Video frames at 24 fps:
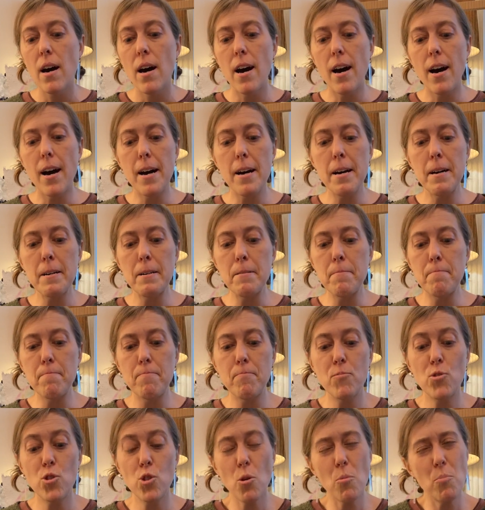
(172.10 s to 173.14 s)

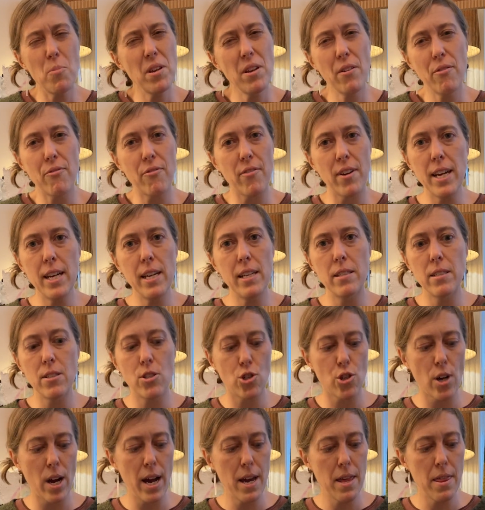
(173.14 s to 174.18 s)
don't be afraid to
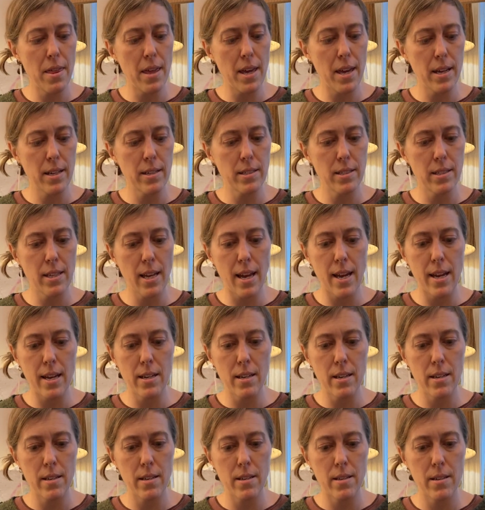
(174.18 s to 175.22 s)
try things,
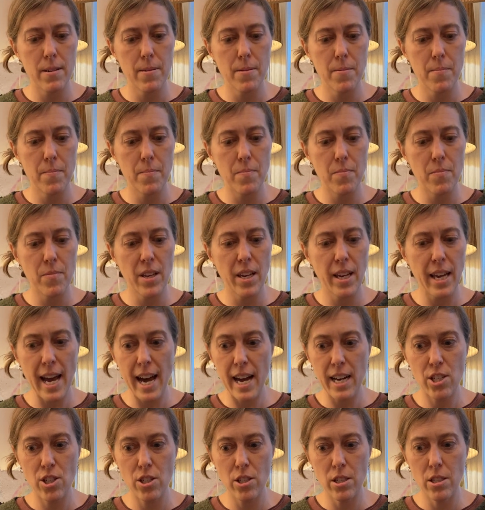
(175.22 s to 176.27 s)
and like
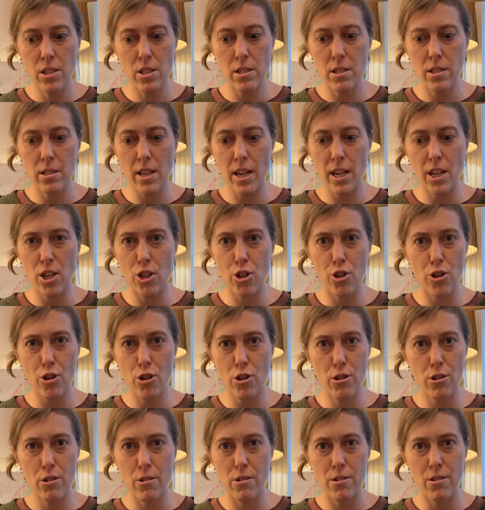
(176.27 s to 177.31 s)
actually just like
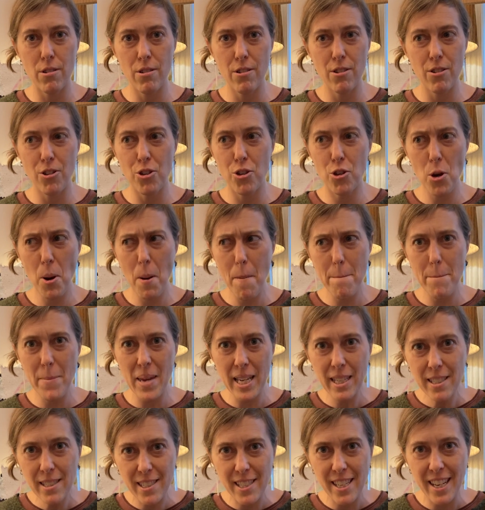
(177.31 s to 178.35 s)
you're
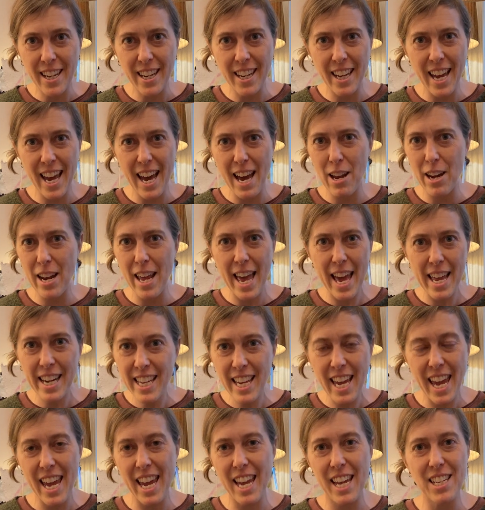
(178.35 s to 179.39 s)
amazing at any
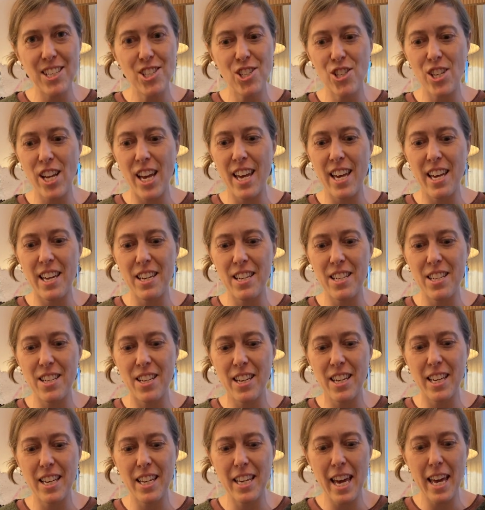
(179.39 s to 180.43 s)
age, and
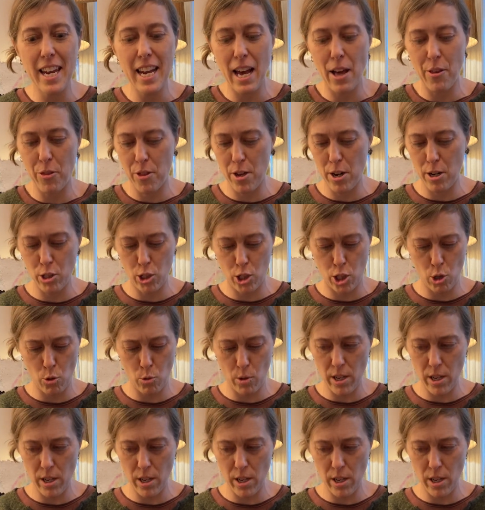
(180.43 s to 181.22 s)
get out there, do